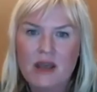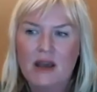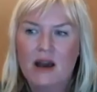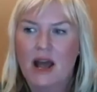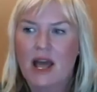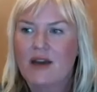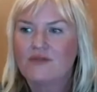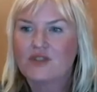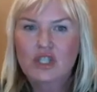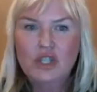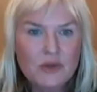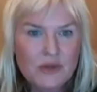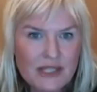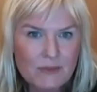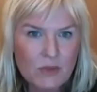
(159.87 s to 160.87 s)
I have
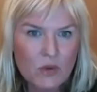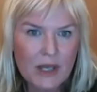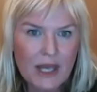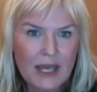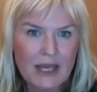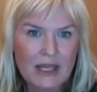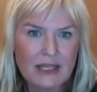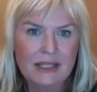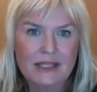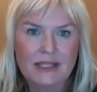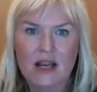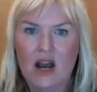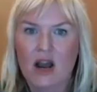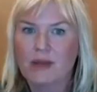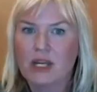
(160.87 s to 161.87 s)
two small
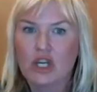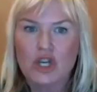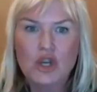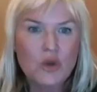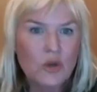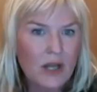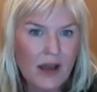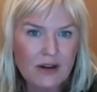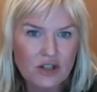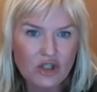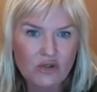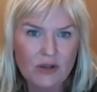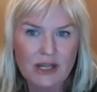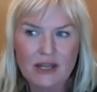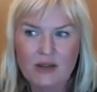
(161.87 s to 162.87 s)
kids, I'm in a new
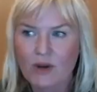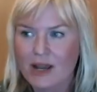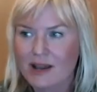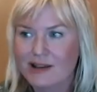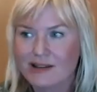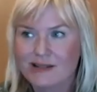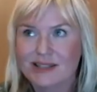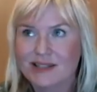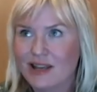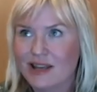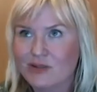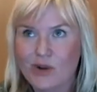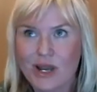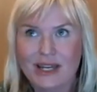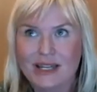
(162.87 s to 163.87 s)
country where
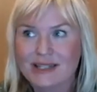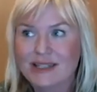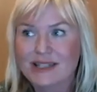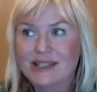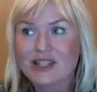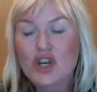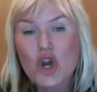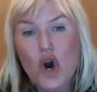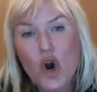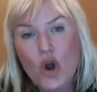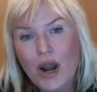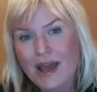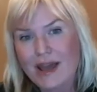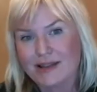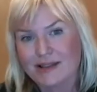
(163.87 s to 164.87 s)
sun awareness is
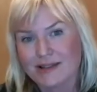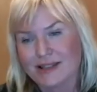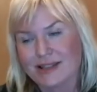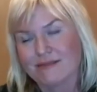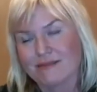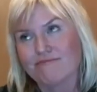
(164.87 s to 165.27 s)
not as